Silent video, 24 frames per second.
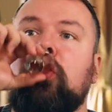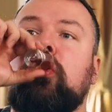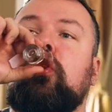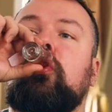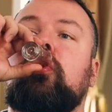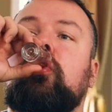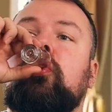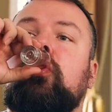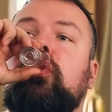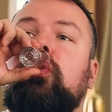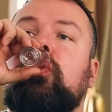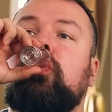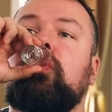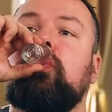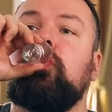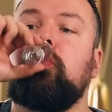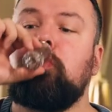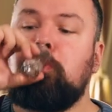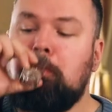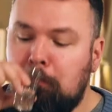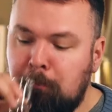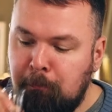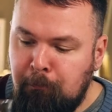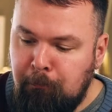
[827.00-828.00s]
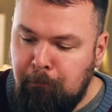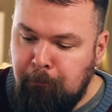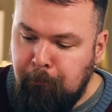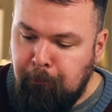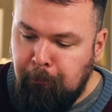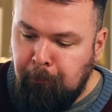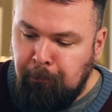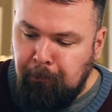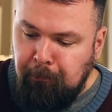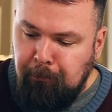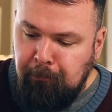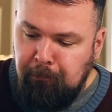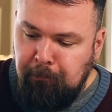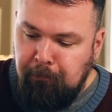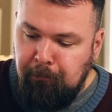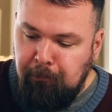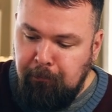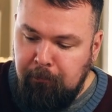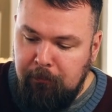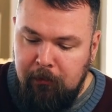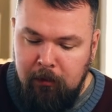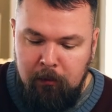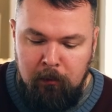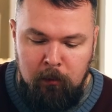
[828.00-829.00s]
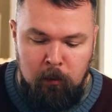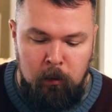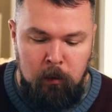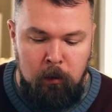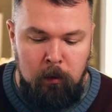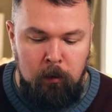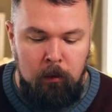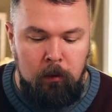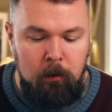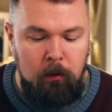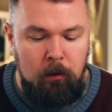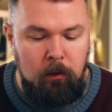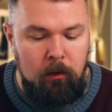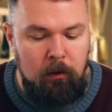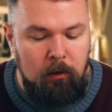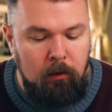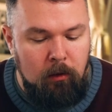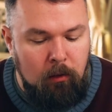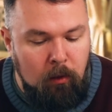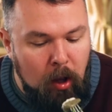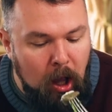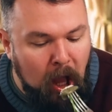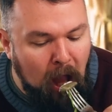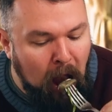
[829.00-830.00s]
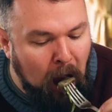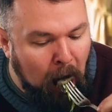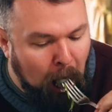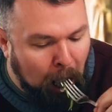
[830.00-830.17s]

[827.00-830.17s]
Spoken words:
Nothing is said.